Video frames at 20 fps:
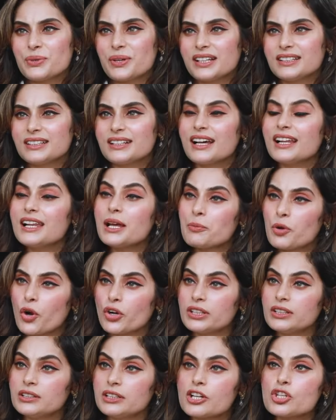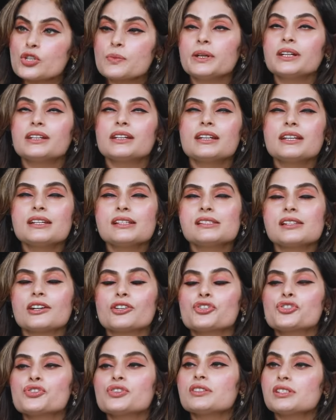So adanal I'm not in touch, but he's
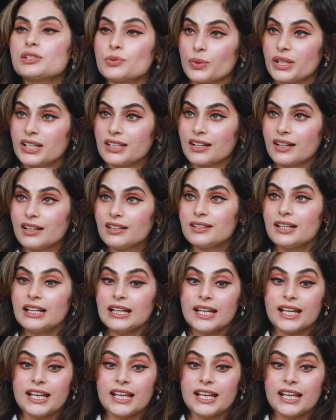such a sweetheart.